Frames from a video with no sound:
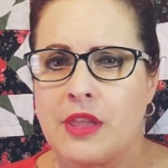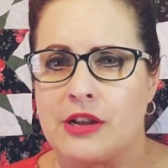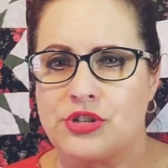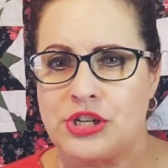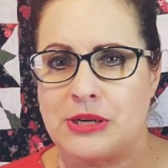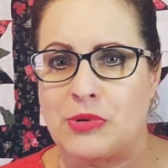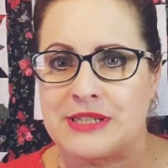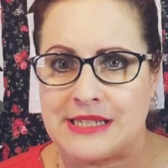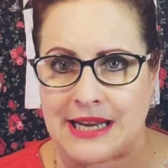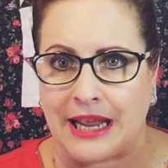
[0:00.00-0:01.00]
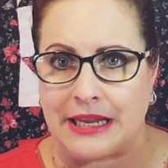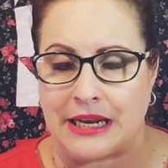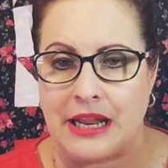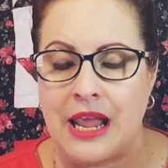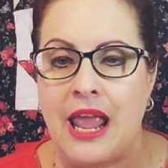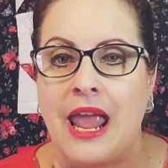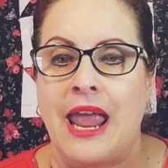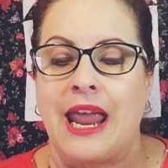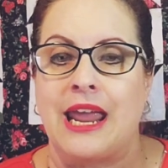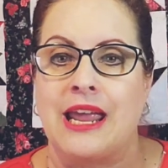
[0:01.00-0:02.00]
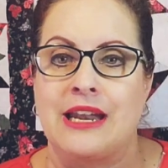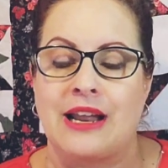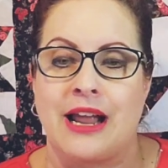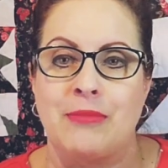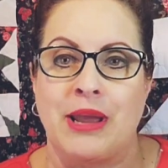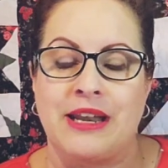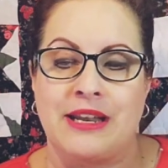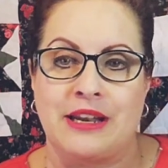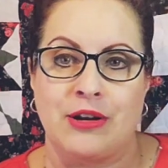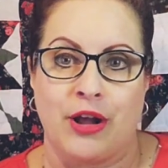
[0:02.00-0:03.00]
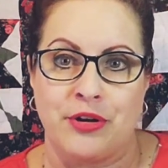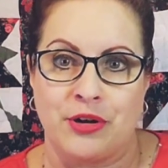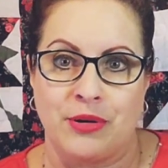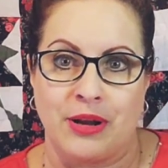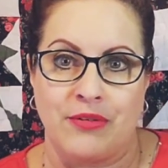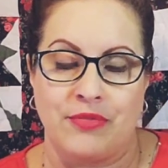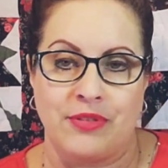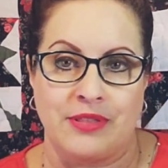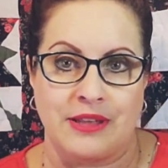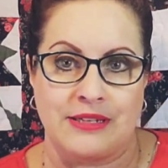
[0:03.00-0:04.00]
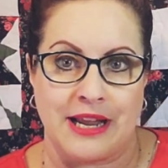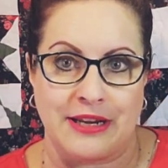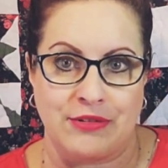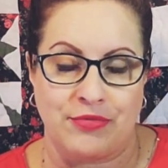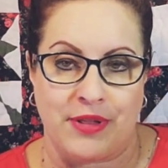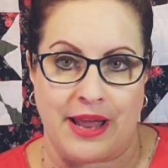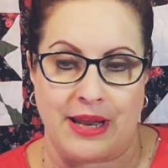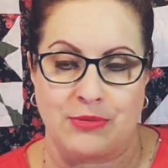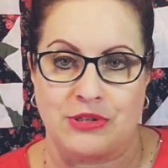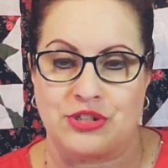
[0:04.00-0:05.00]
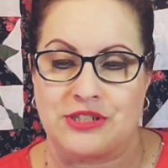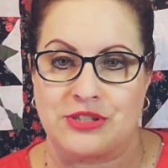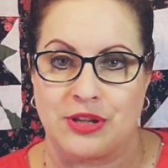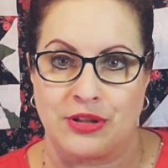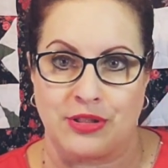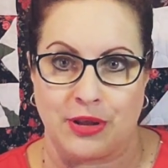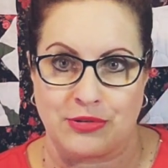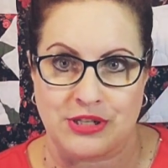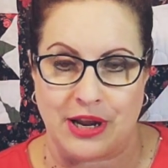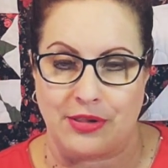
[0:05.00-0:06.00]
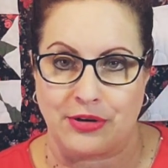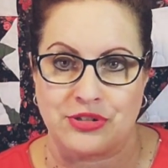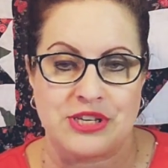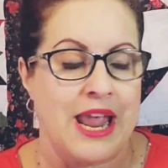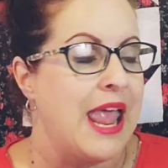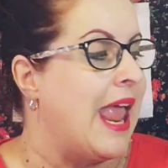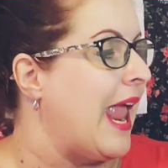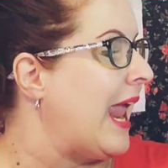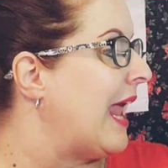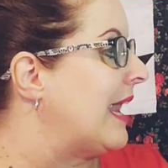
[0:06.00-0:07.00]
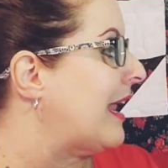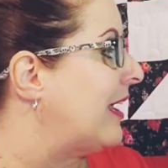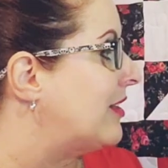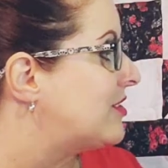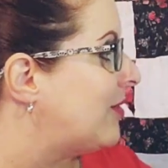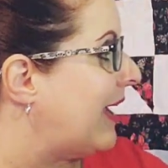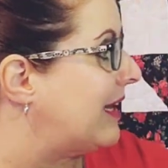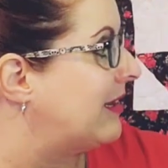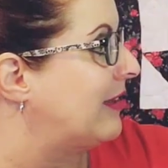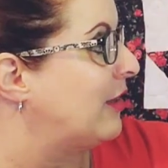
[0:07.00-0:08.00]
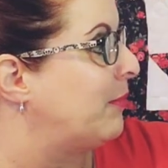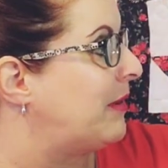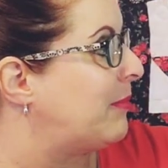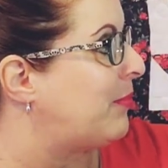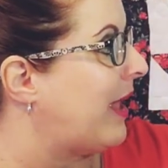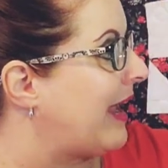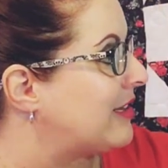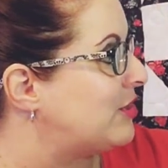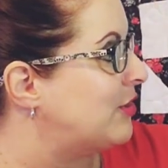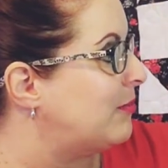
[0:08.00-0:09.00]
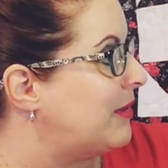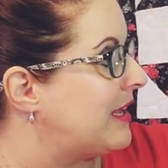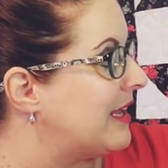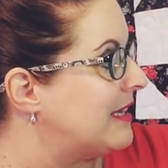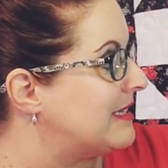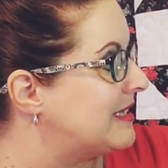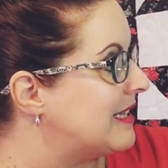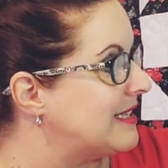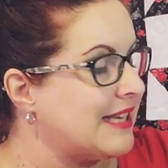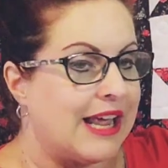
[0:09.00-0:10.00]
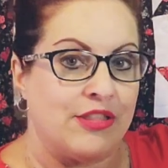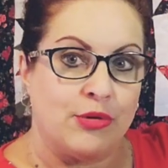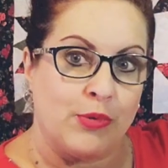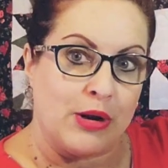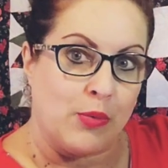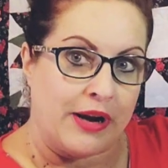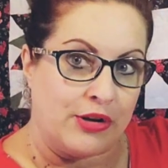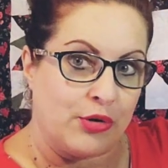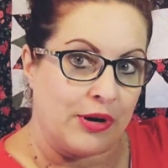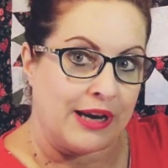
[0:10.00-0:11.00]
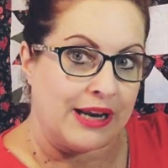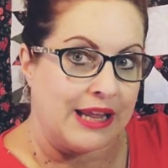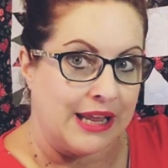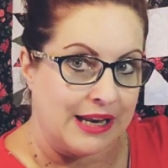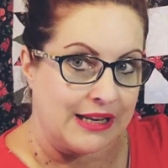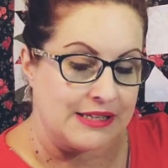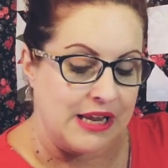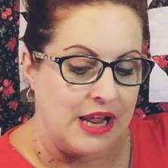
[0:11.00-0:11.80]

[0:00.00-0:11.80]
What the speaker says: She was Italian, and I made it in honor of the Italian flag, which is those colors. And I also added a little bit of black to it because this had the red, white, and green in it.